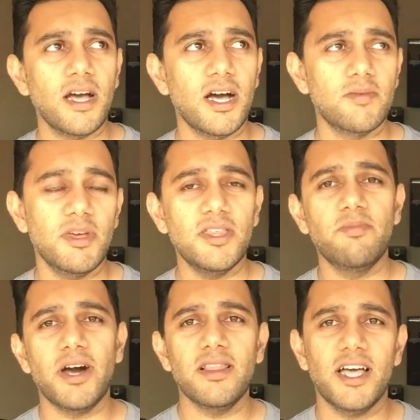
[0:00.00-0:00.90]
either
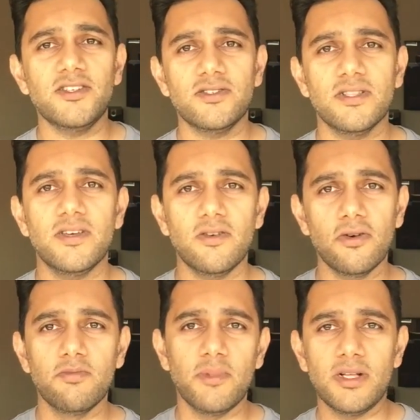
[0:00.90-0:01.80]
bilaterally
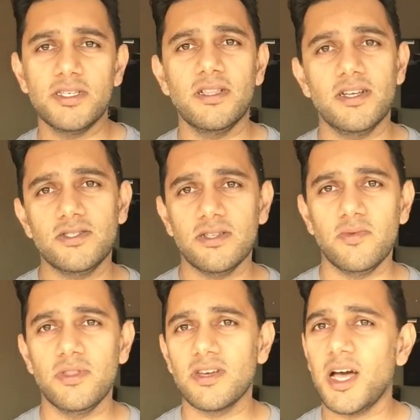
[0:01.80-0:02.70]
or
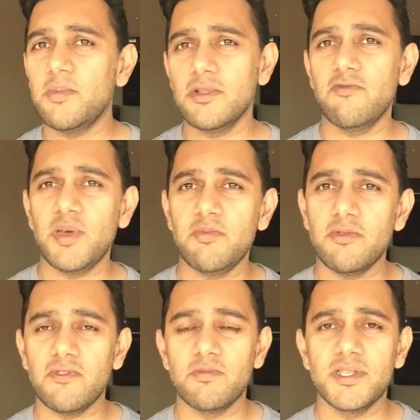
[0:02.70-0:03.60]
multilaterally with a couple of
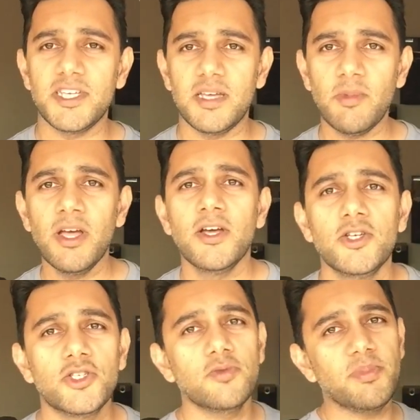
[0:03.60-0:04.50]
people from the team,
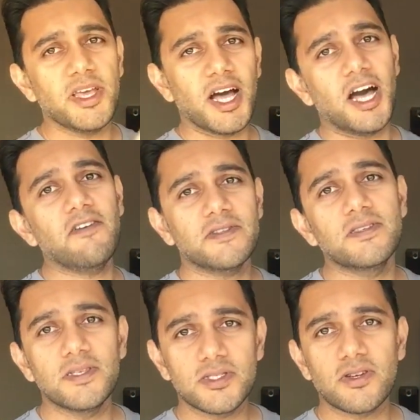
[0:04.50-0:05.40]
should be after
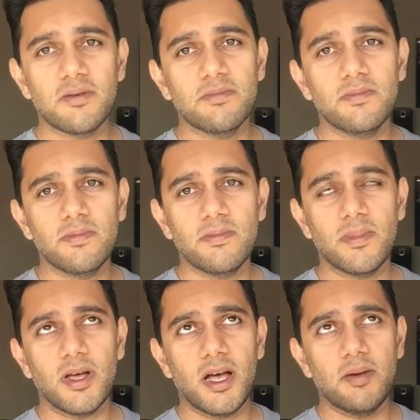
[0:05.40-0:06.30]
the Scrum
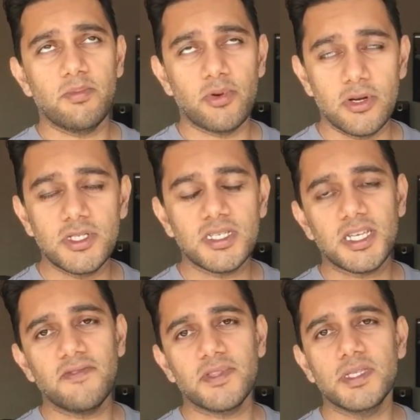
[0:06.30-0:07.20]
process,
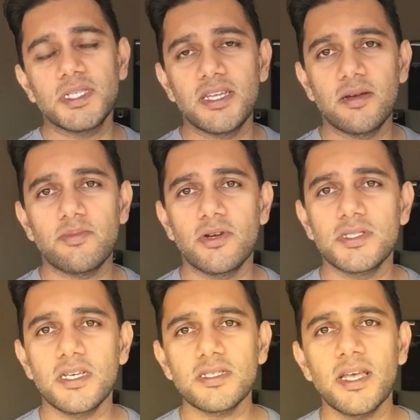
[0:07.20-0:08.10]
after the stand-up
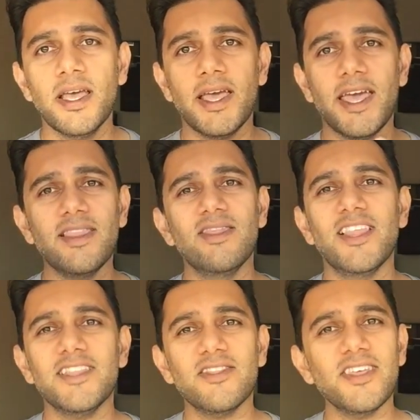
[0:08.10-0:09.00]
process, and
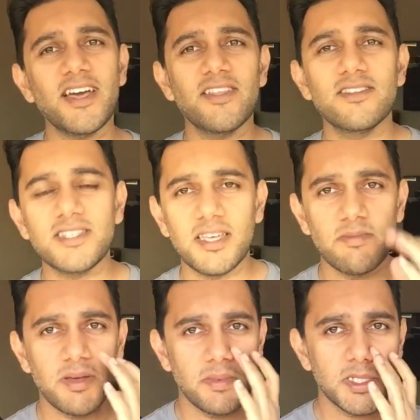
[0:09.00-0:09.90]
let the other
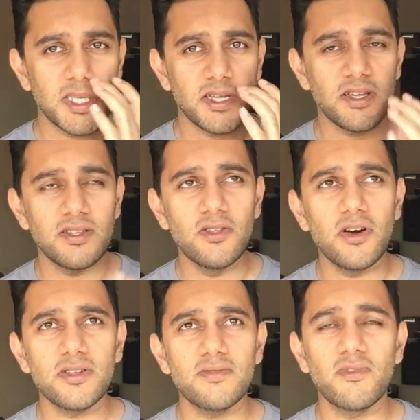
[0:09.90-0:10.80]
team members that are
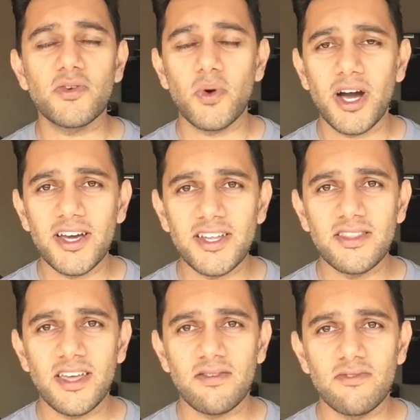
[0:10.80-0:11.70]
not required in
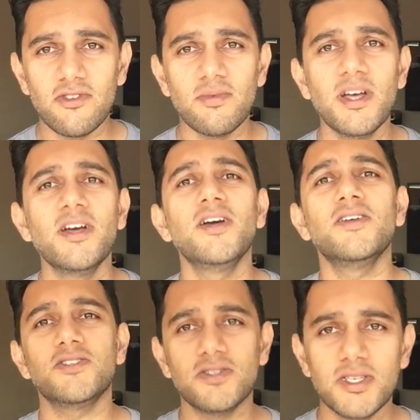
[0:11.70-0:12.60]
that room to